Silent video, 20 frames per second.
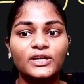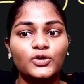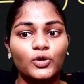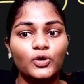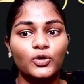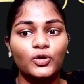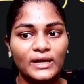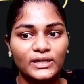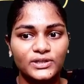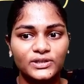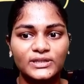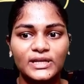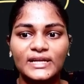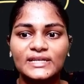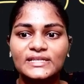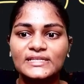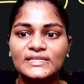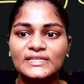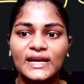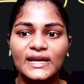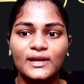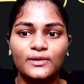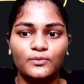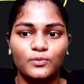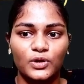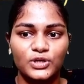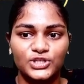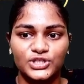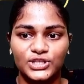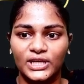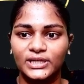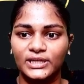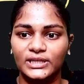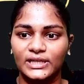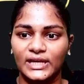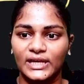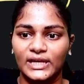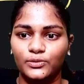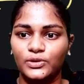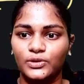go back to that slide and watch that
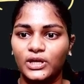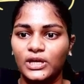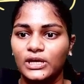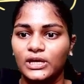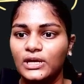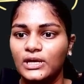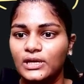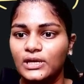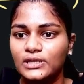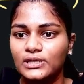again, okay?